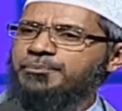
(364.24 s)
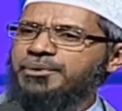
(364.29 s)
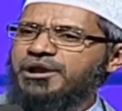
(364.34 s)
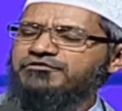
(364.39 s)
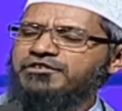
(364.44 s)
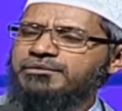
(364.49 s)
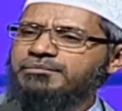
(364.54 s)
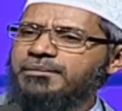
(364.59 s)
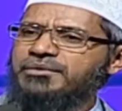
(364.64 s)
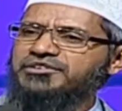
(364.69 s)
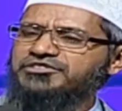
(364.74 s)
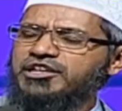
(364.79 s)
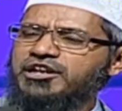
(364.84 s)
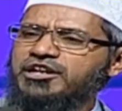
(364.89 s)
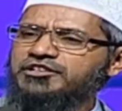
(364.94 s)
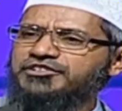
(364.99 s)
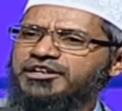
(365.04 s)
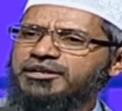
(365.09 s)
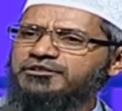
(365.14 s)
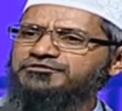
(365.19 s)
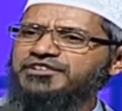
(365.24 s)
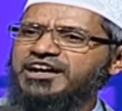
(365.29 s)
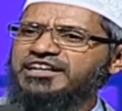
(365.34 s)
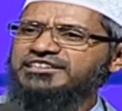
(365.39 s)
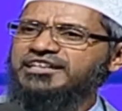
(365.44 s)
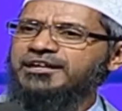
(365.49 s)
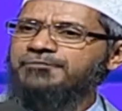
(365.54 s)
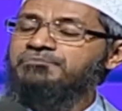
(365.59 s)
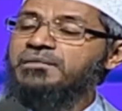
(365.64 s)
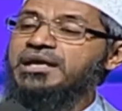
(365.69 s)
the Prophet Muhammad Sallallahu
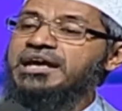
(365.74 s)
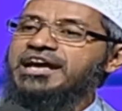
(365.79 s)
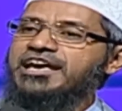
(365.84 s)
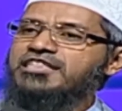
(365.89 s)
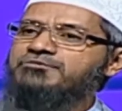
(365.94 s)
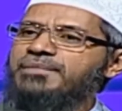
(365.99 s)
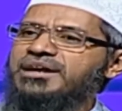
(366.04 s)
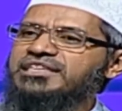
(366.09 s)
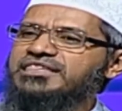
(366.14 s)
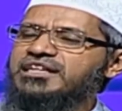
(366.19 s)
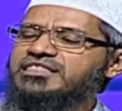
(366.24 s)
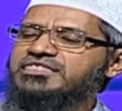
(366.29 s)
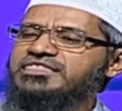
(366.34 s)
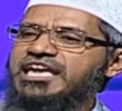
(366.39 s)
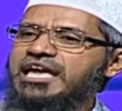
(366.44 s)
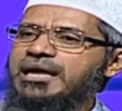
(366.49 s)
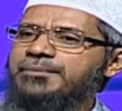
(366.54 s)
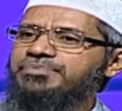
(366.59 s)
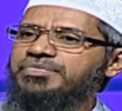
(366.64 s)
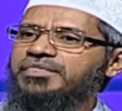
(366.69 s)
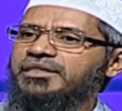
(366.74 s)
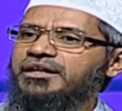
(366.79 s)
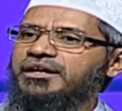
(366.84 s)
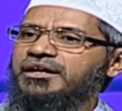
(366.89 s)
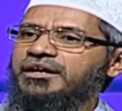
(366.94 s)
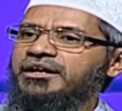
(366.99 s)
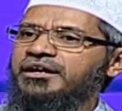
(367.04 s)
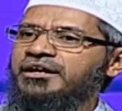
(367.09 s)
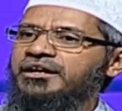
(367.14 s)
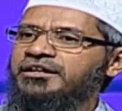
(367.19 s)
Alaihi His mother's name
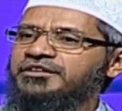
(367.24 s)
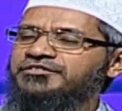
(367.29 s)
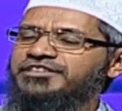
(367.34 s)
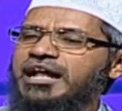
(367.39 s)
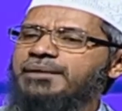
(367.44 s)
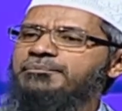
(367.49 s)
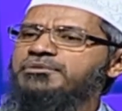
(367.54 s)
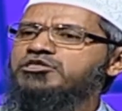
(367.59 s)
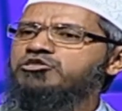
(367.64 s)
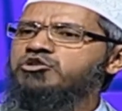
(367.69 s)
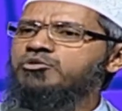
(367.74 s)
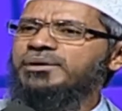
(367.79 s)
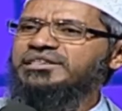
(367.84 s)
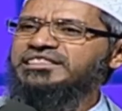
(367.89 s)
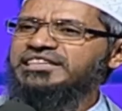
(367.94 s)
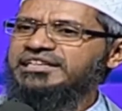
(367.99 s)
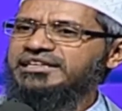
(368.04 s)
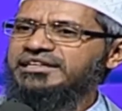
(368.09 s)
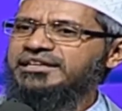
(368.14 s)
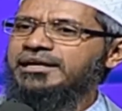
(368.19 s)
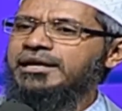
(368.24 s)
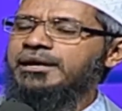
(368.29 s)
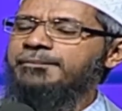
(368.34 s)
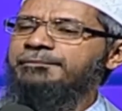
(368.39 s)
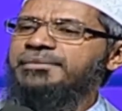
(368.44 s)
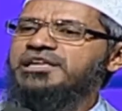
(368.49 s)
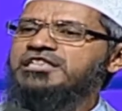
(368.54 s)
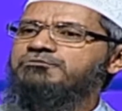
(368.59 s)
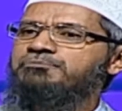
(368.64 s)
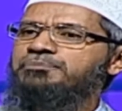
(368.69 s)
shall be
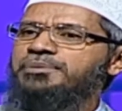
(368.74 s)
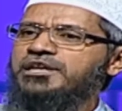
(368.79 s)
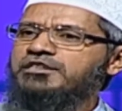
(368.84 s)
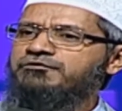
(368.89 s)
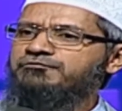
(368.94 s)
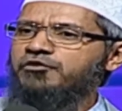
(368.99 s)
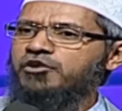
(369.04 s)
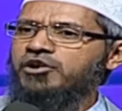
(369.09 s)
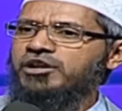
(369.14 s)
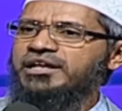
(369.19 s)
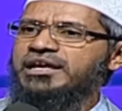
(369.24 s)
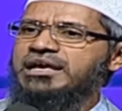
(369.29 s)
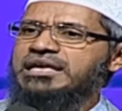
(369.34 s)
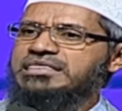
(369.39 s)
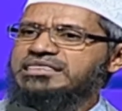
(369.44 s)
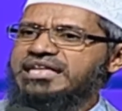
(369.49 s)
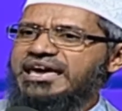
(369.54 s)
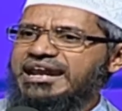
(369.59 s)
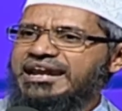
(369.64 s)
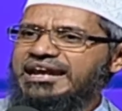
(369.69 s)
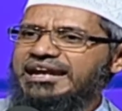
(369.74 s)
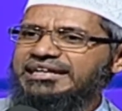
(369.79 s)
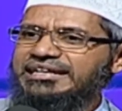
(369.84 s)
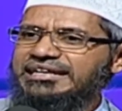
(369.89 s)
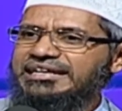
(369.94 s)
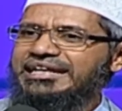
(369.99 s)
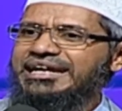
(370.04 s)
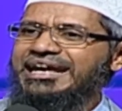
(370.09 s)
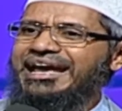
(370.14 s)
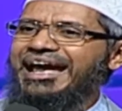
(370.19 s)
Sumati, means peaceful,
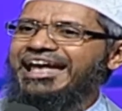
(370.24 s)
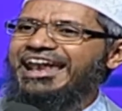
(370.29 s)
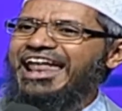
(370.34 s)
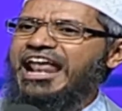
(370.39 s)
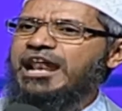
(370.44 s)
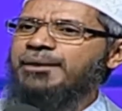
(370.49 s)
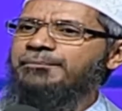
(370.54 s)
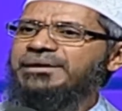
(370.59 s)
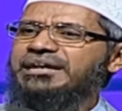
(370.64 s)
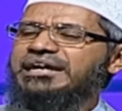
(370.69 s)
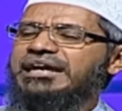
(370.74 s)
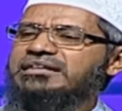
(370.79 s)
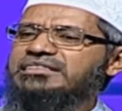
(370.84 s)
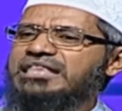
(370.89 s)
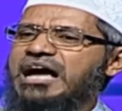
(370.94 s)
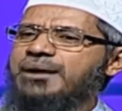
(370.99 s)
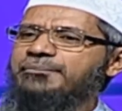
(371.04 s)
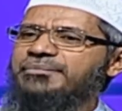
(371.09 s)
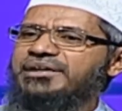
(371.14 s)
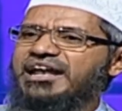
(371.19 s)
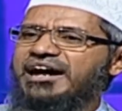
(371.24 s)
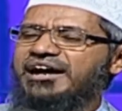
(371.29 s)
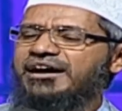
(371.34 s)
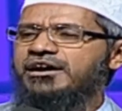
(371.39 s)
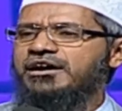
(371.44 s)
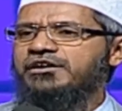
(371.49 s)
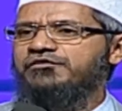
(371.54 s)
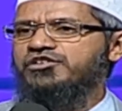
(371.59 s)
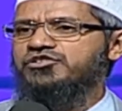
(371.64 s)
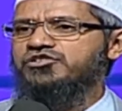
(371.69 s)
serenity. In Arabic, it's
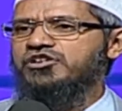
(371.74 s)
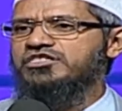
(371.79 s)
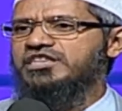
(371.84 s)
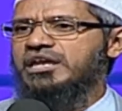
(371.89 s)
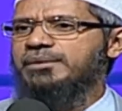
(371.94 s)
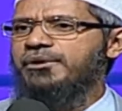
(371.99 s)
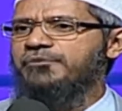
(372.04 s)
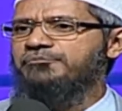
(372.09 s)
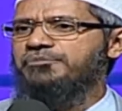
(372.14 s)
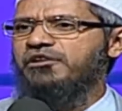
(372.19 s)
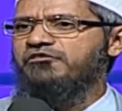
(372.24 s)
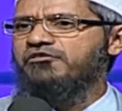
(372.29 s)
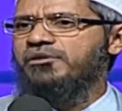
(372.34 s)
Amina, which was the name of